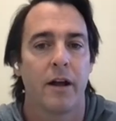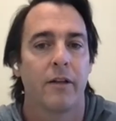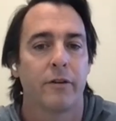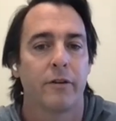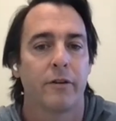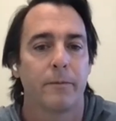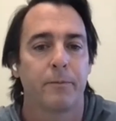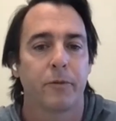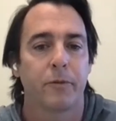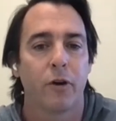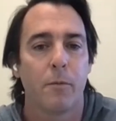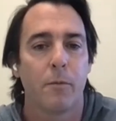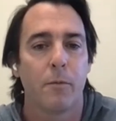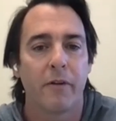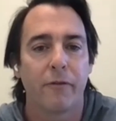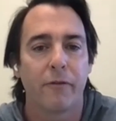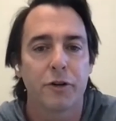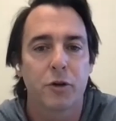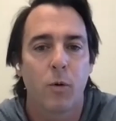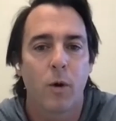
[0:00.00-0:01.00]
other. So,
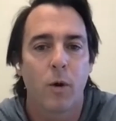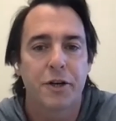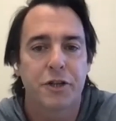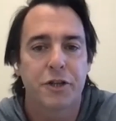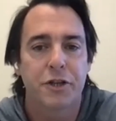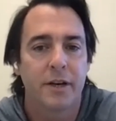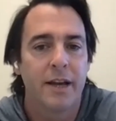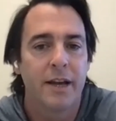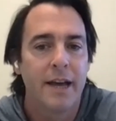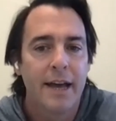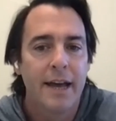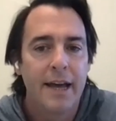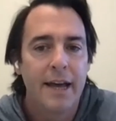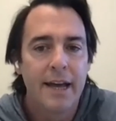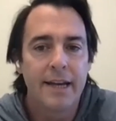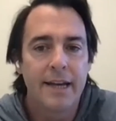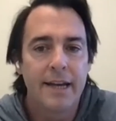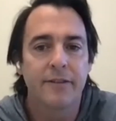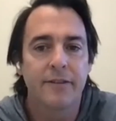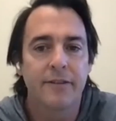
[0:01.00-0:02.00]
my first question
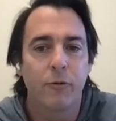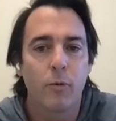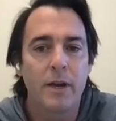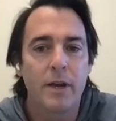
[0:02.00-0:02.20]
is if